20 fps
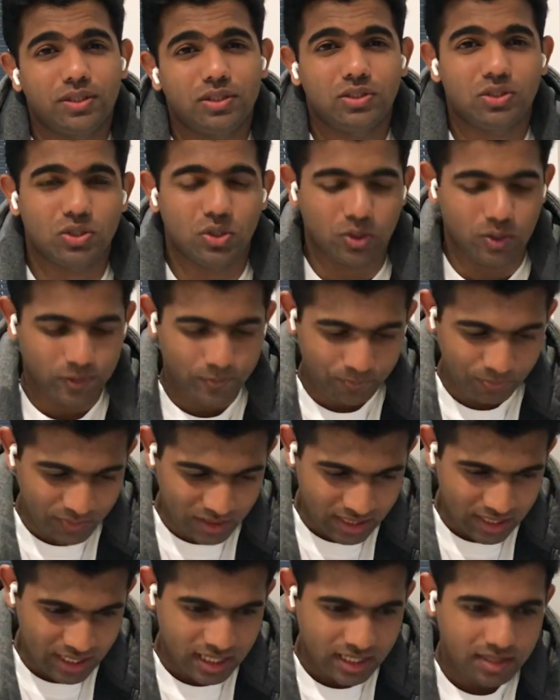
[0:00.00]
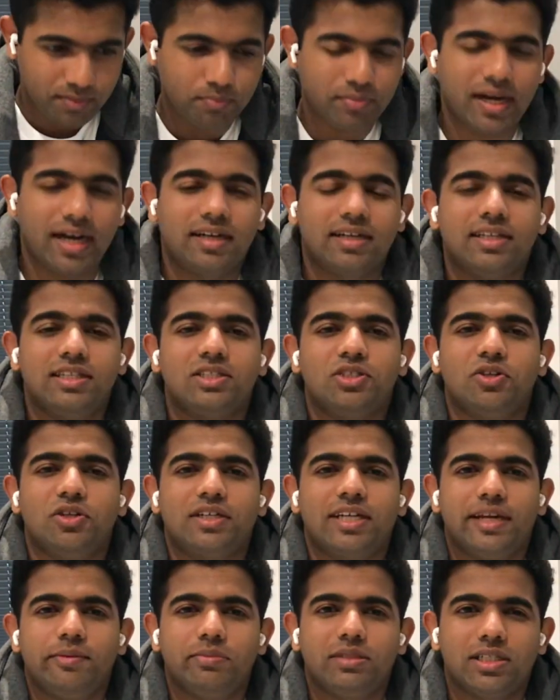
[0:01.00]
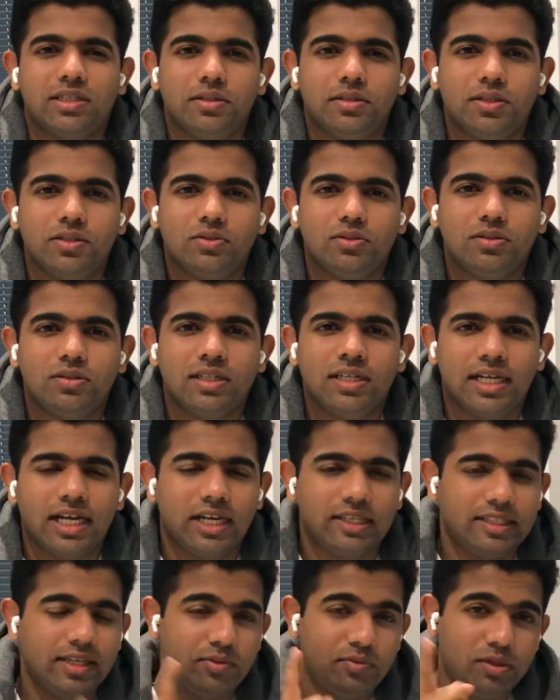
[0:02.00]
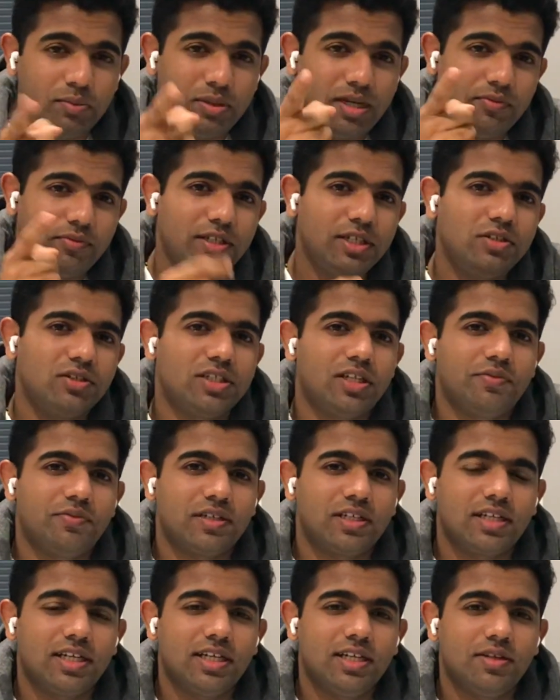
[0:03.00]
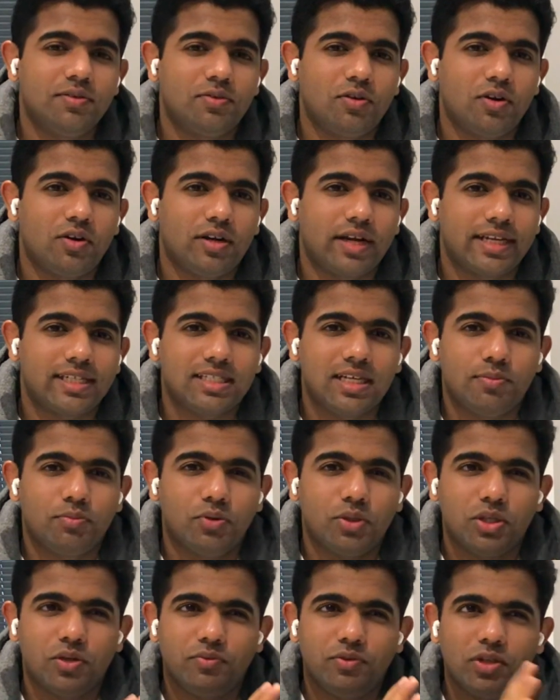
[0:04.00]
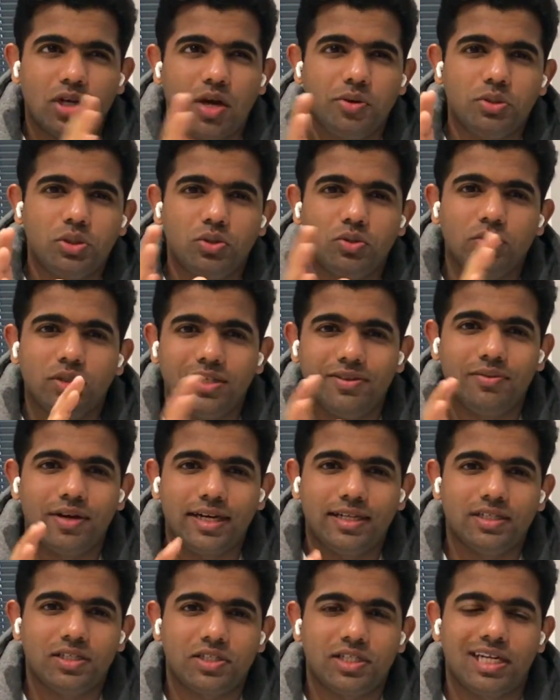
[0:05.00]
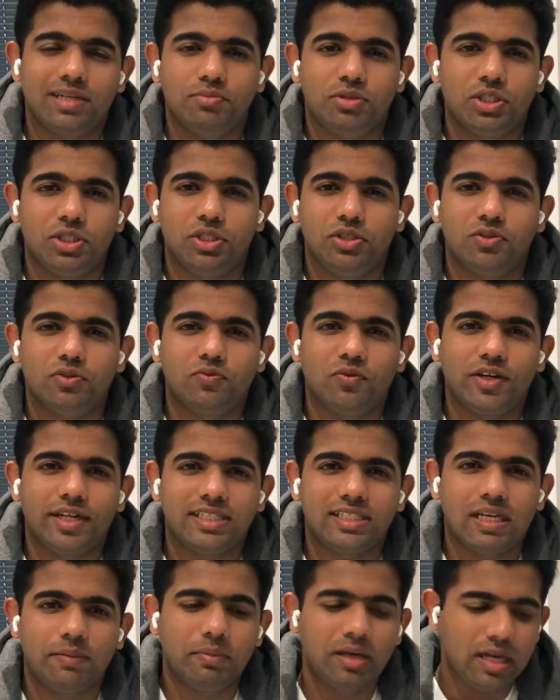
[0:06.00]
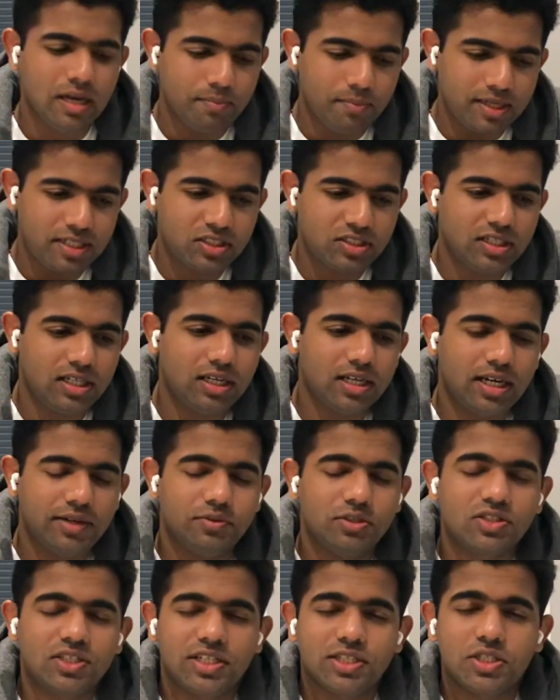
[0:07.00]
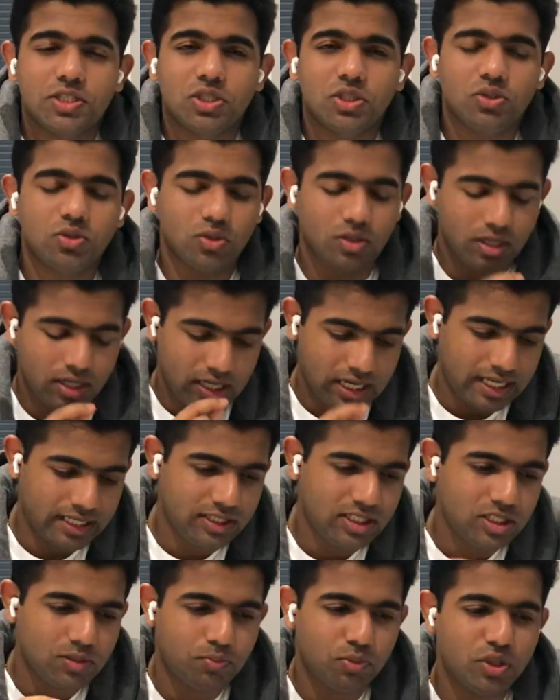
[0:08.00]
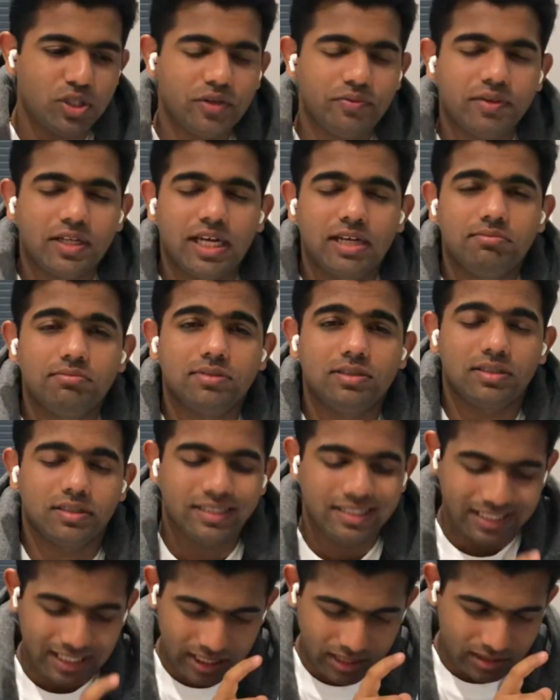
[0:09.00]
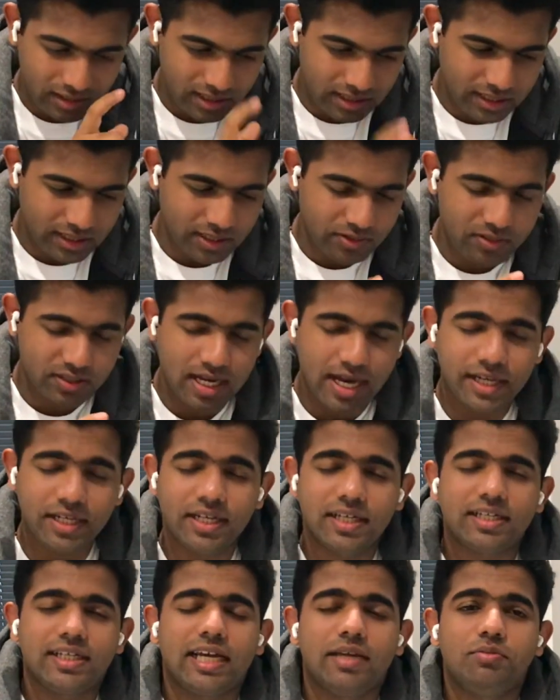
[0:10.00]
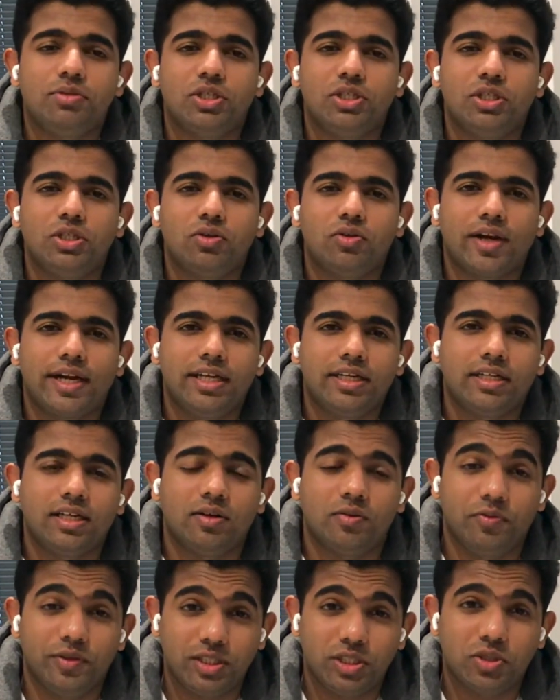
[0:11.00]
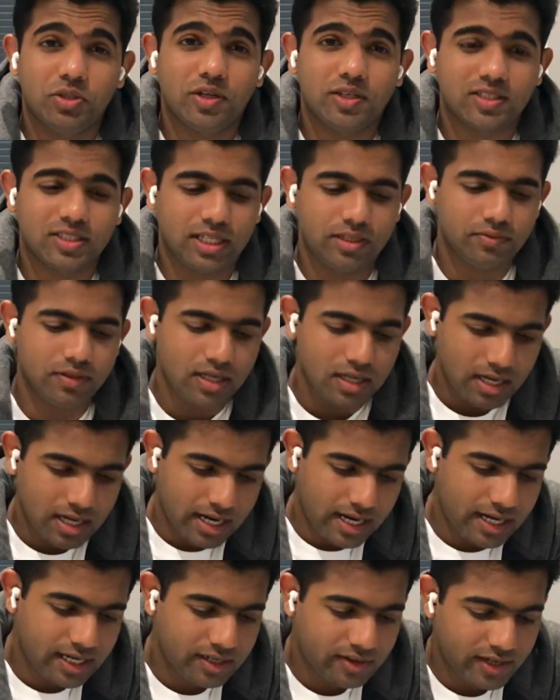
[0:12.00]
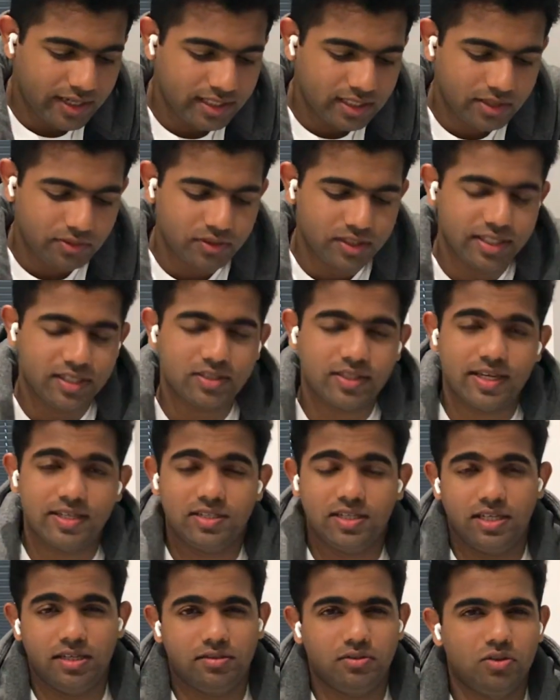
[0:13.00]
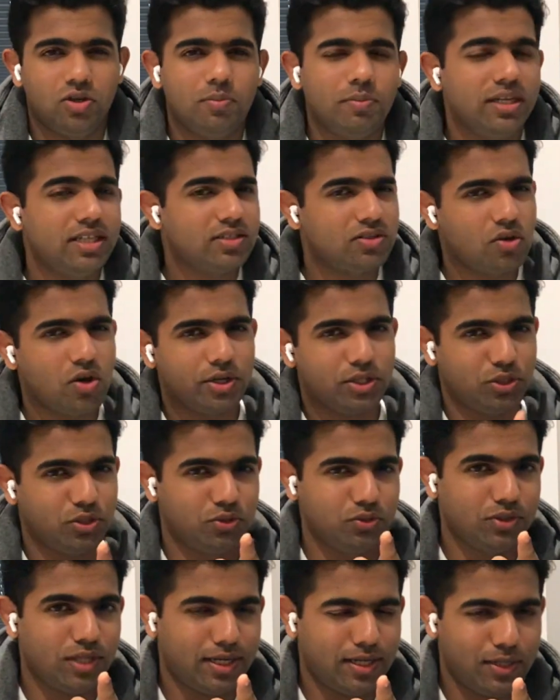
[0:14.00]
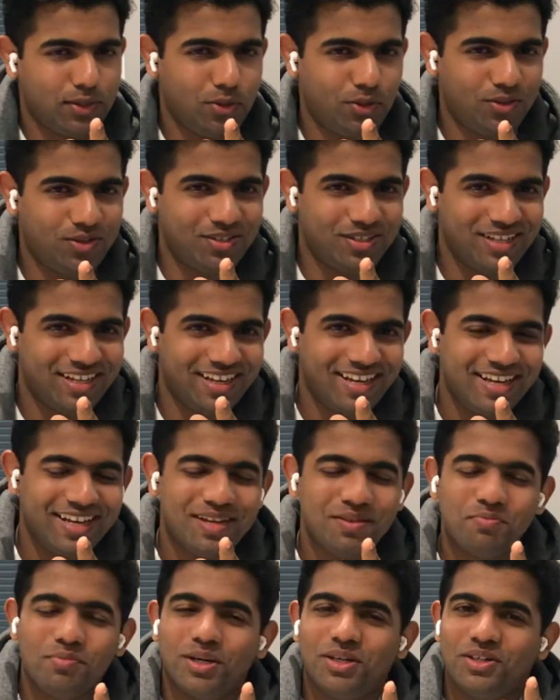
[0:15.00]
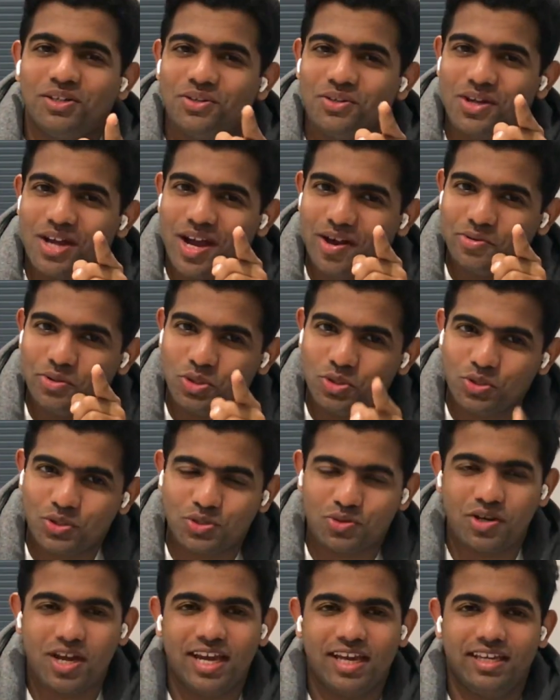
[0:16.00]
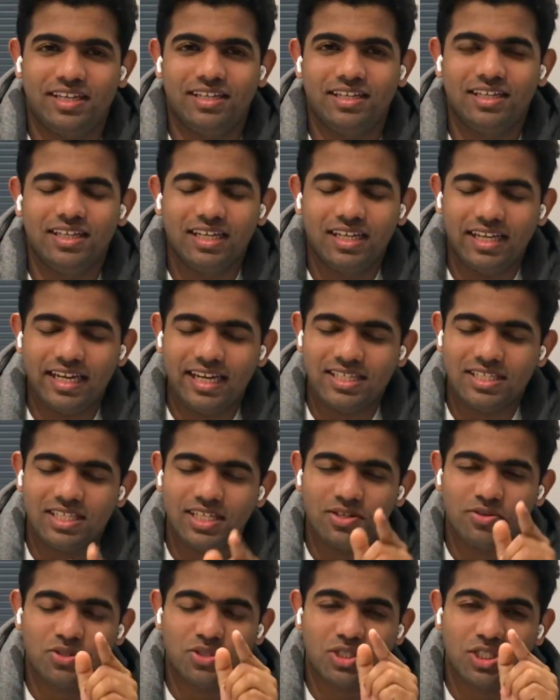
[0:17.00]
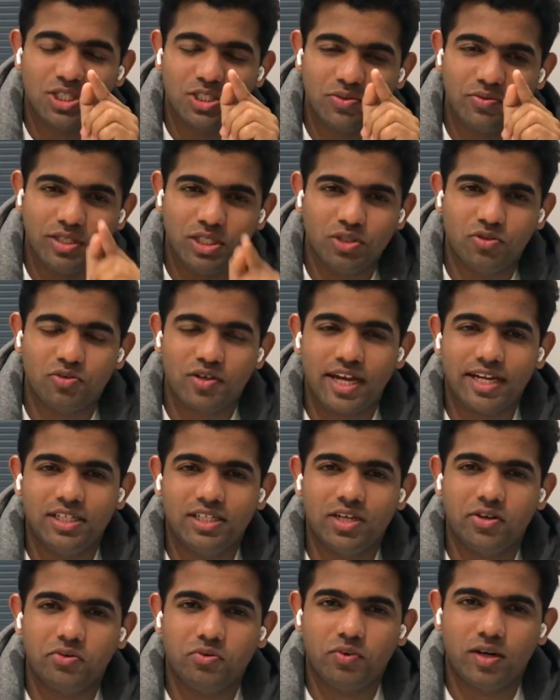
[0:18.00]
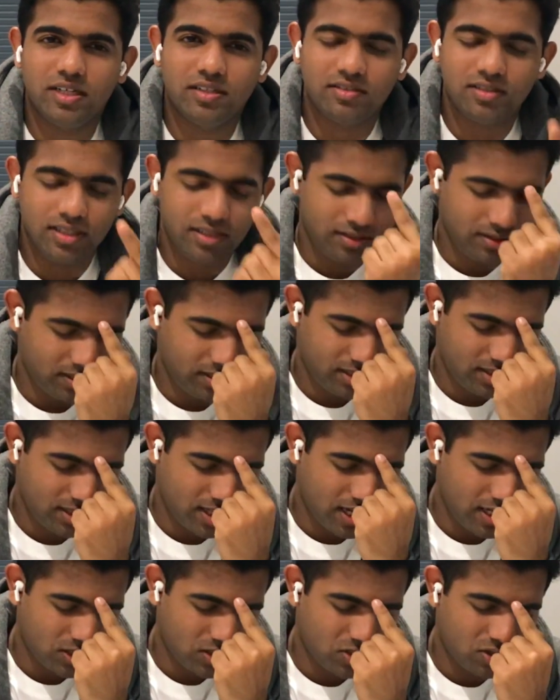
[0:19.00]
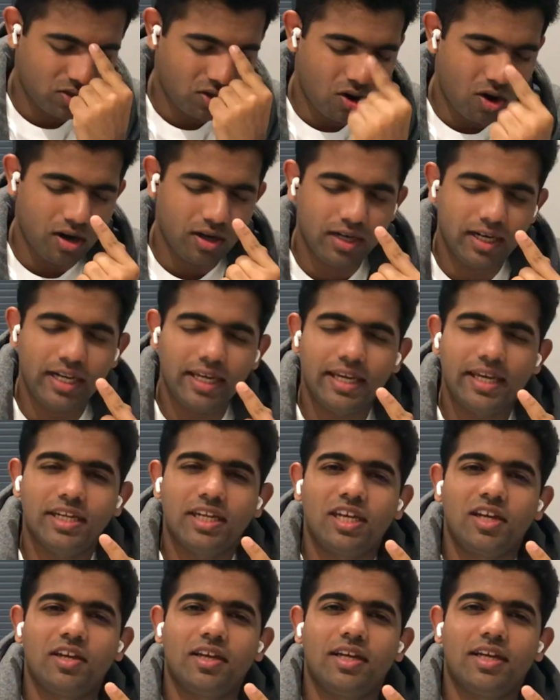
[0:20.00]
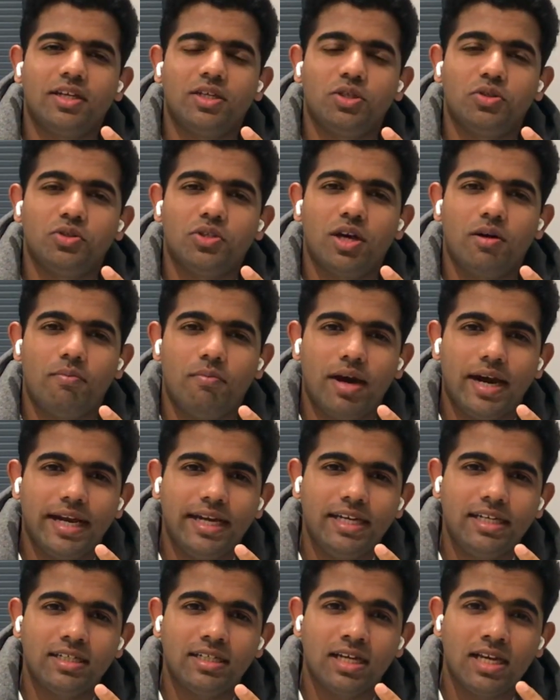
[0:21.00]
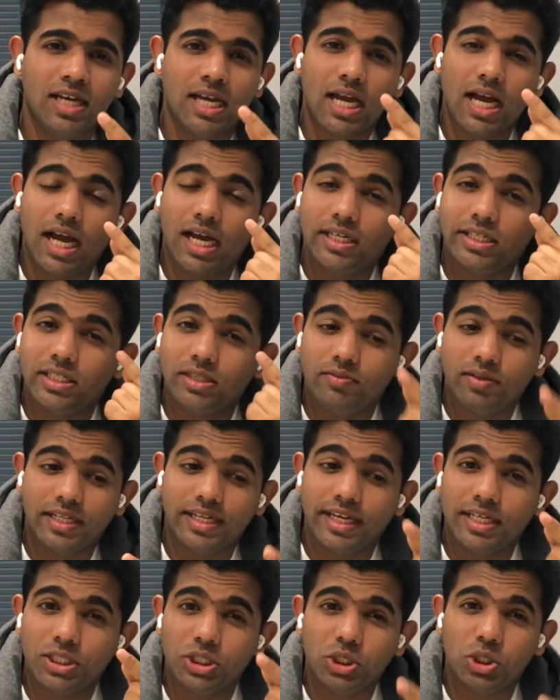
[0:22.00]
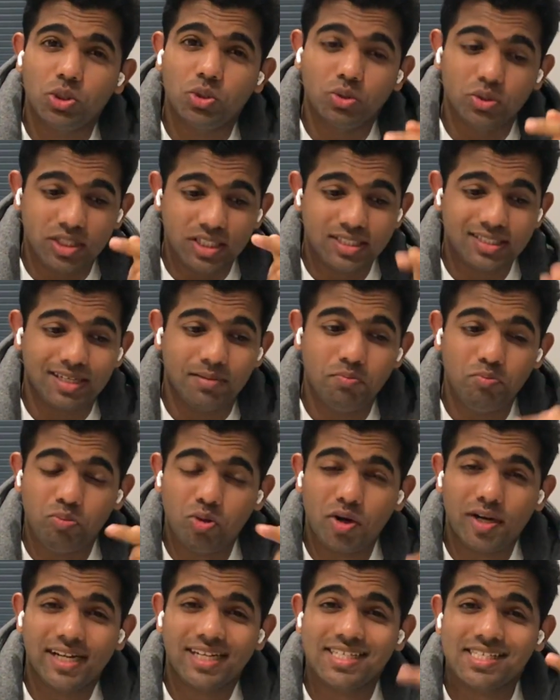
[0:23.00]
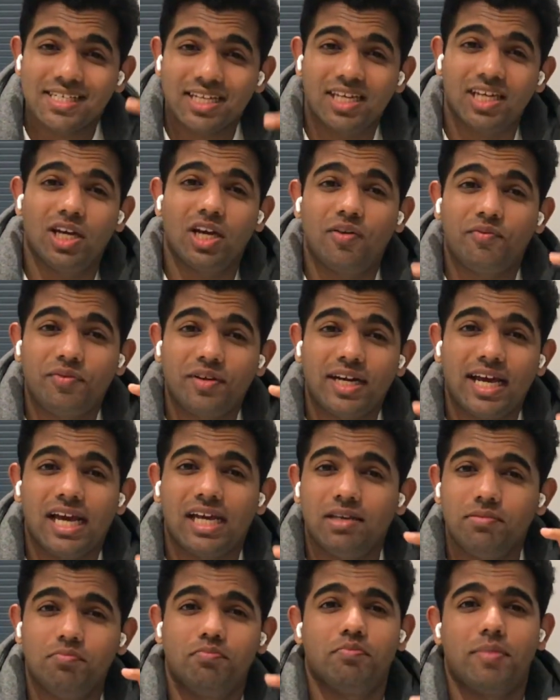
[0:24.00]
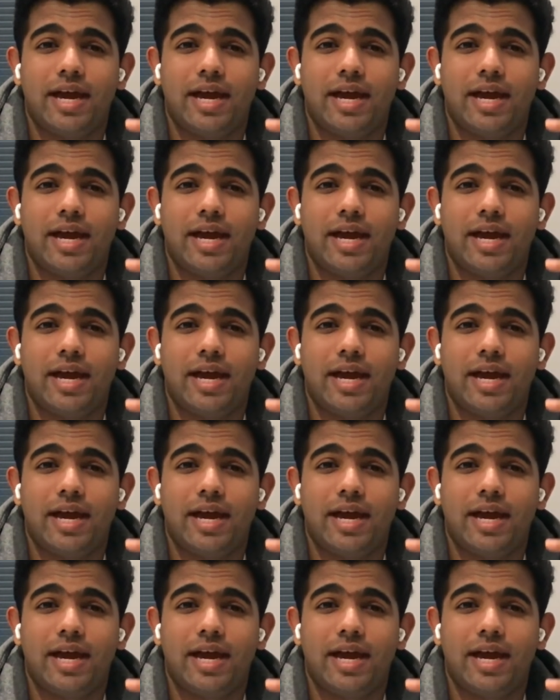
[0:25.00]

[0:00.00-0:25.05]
So practice your time schedule. There will be a video definitely for exam point of view, how to divide the time schedule for exam. But still, I would suggest you at this point of time, design your time schedule right with yourself and write down this essay. Nobody is going to do that, I know, but you have to try. Essay questions, when you write down one thing, it's strongly getting into your mind, and it will get you this important skill of time